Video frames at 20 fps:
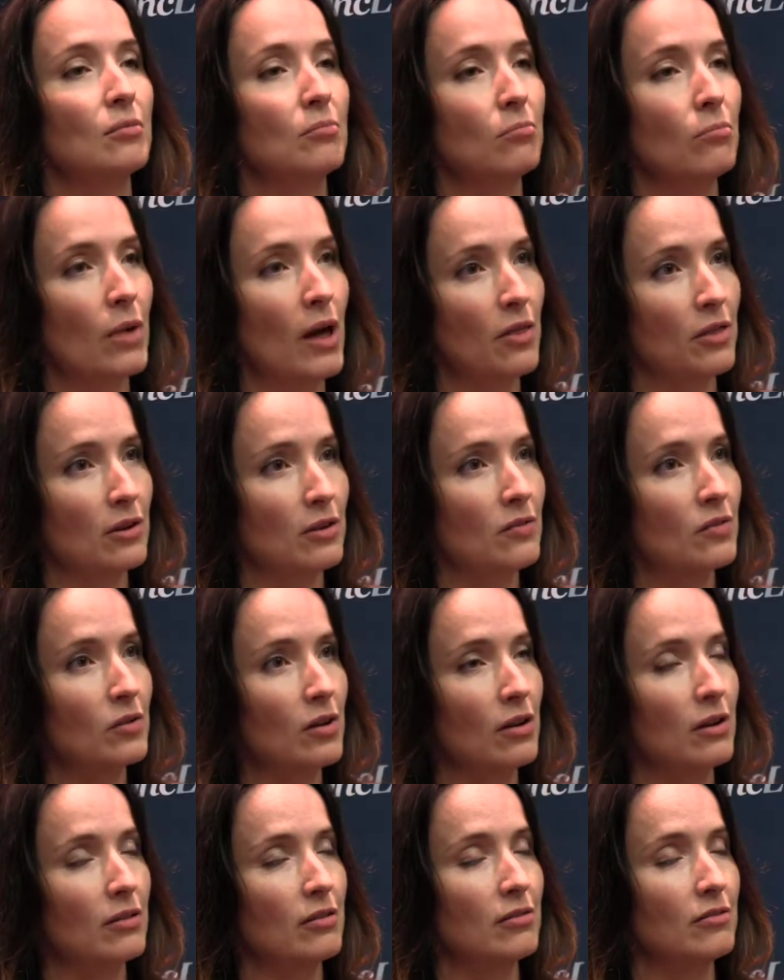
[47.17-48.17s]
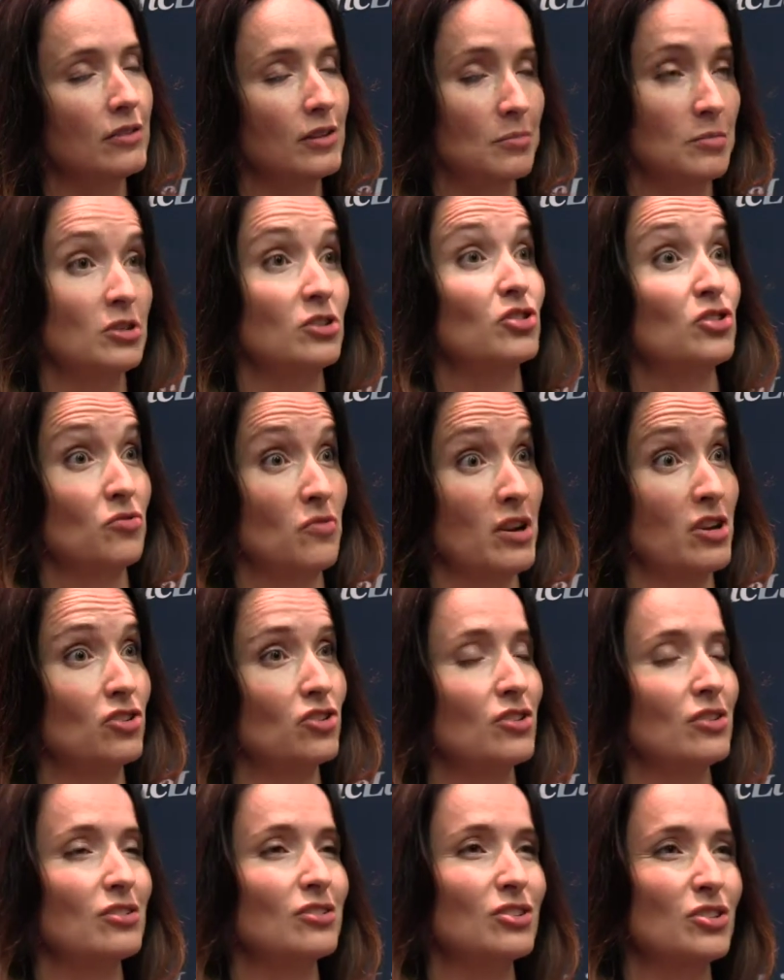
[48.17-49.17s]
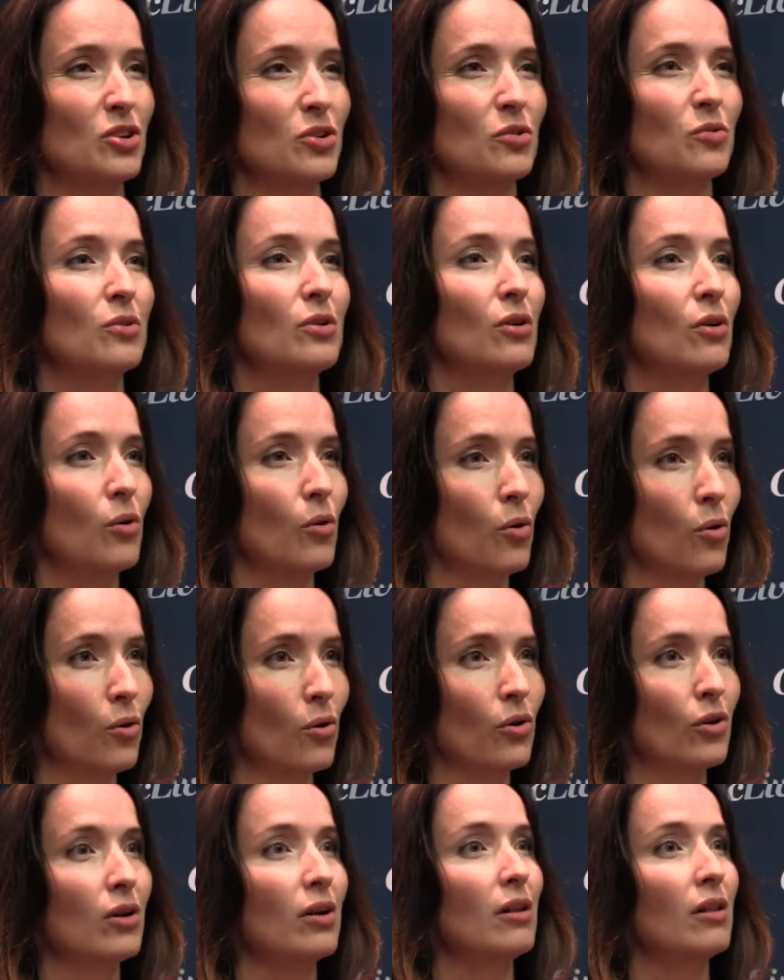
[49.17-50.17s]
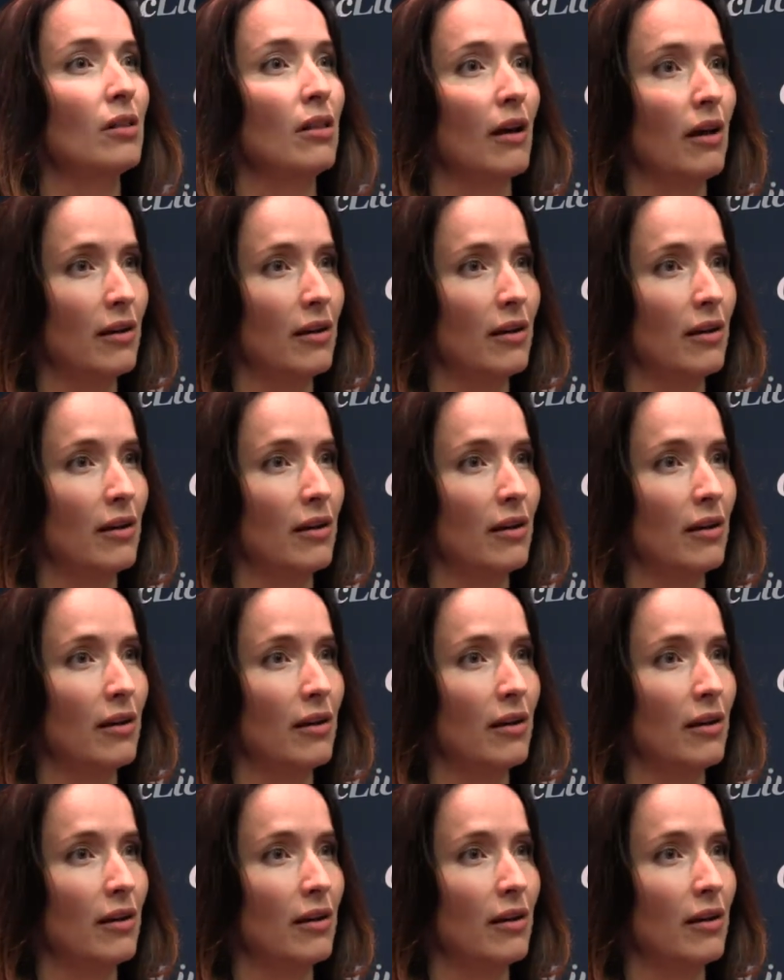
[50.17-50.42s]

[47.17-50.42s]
method of, of administration, so oral,